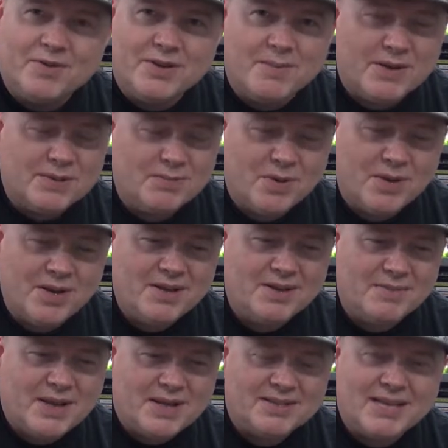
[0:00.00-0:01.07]
She must put in
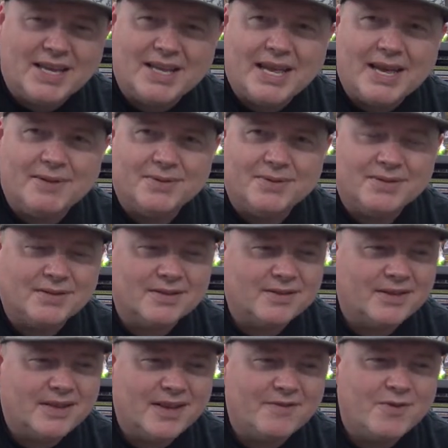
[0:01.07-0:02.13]
about 10 hours
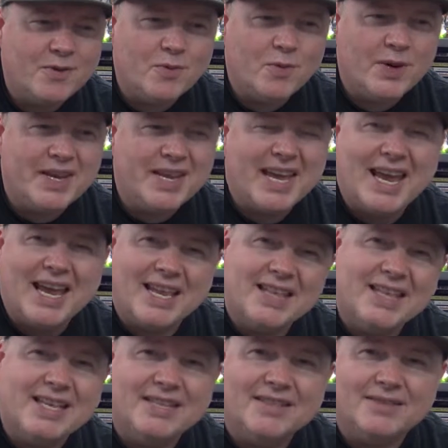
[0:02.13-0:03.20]
every week at
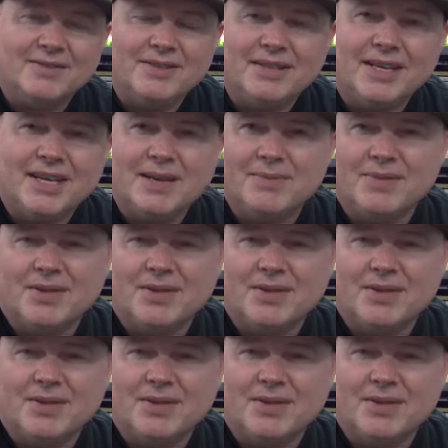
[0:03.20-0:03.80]
least on the game,